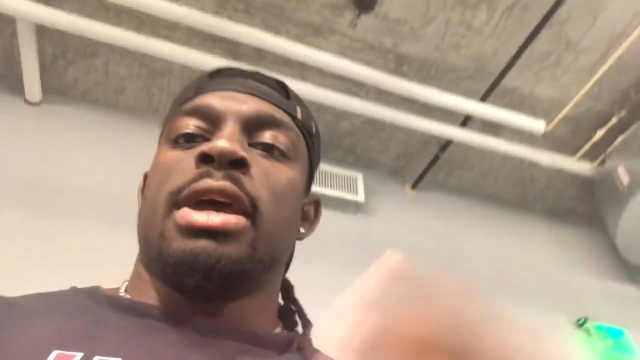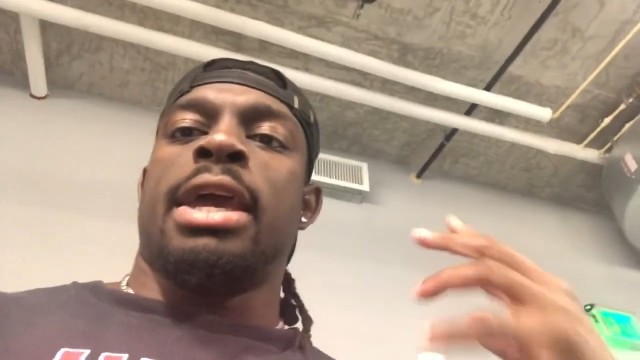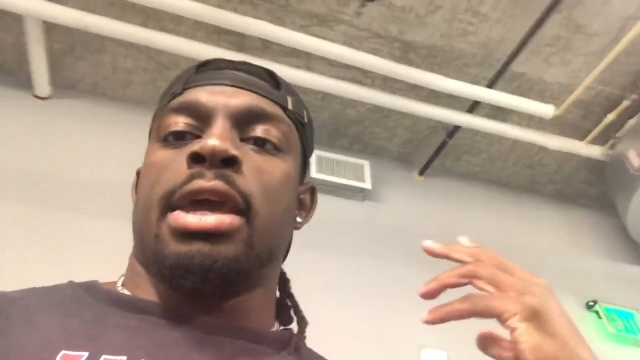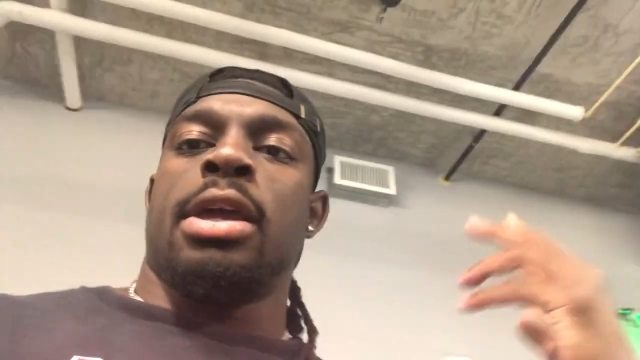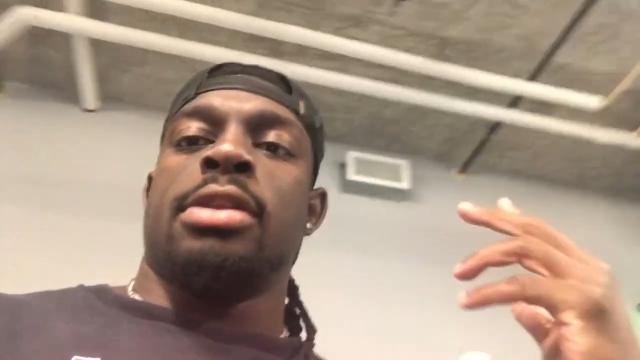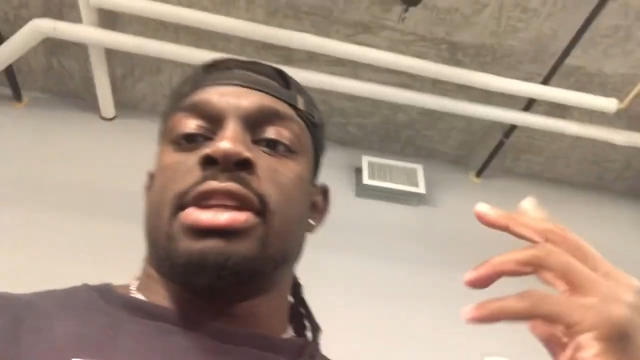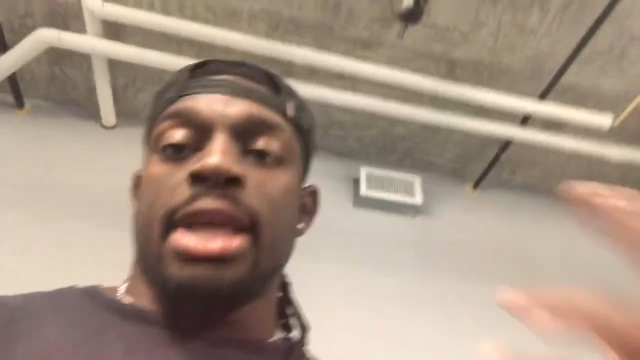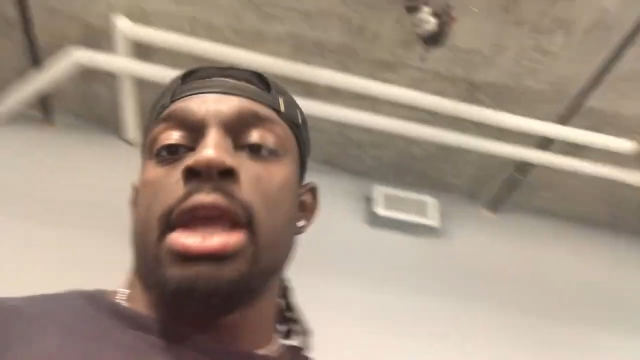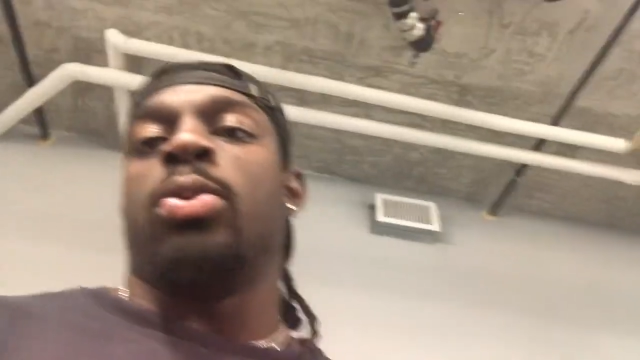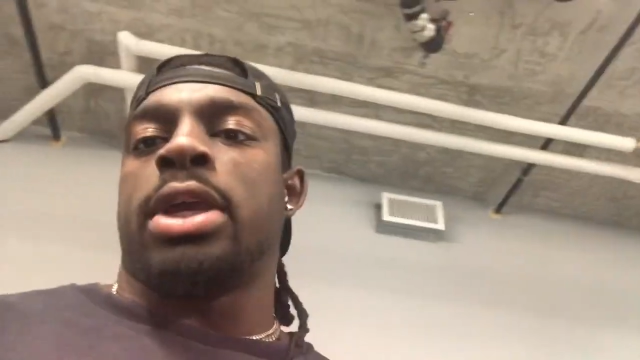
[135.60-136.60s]
And
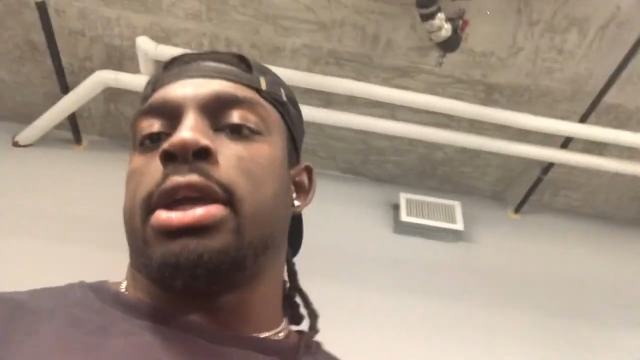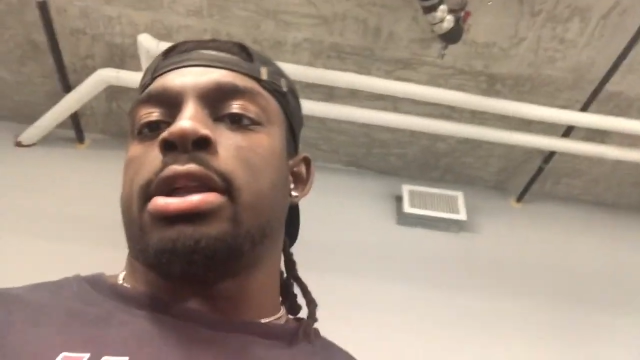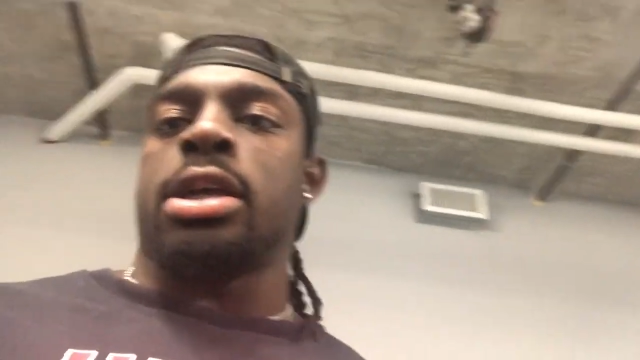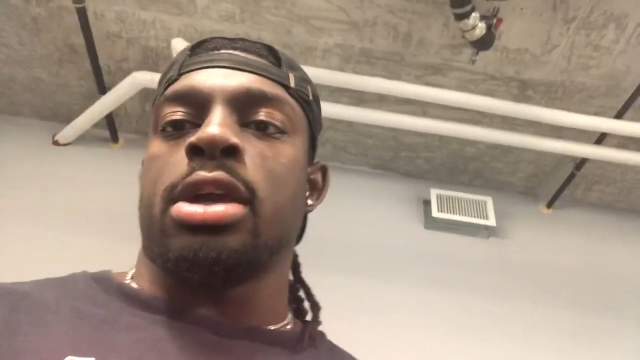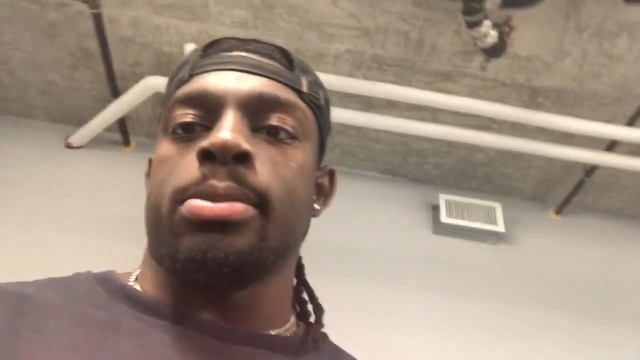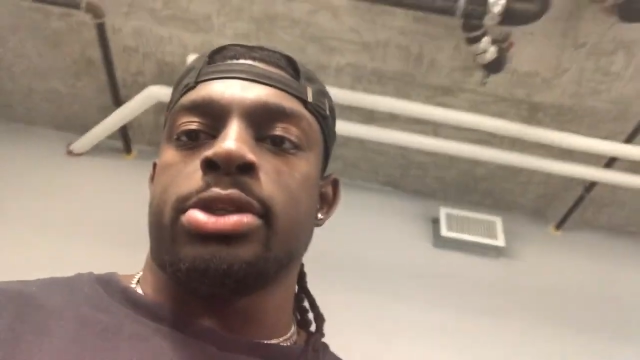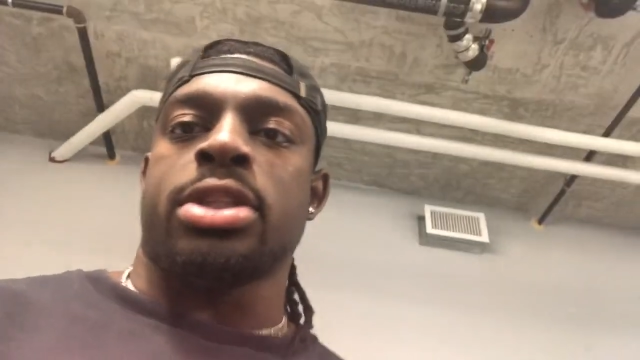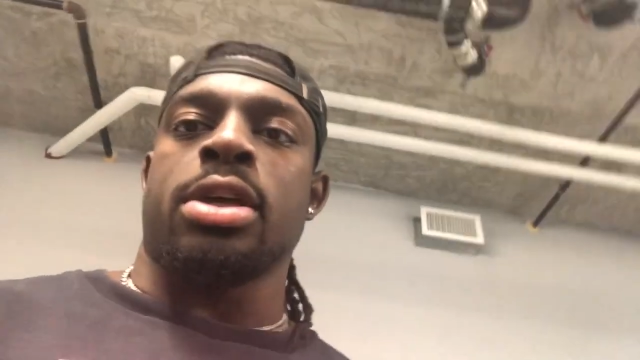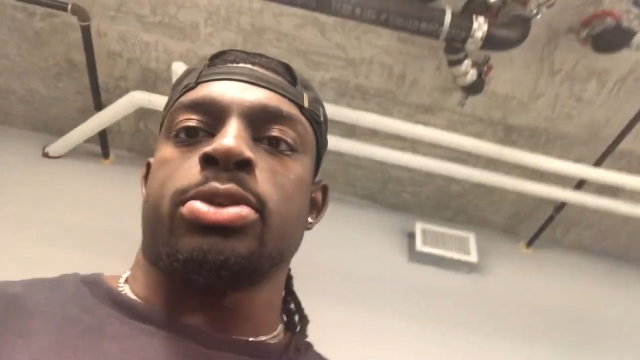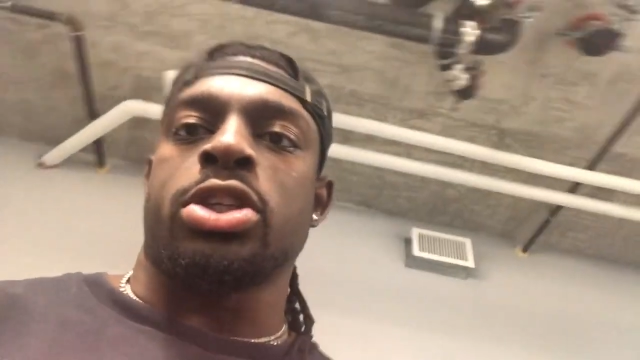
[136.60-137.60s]
then we could get a camera and stuff.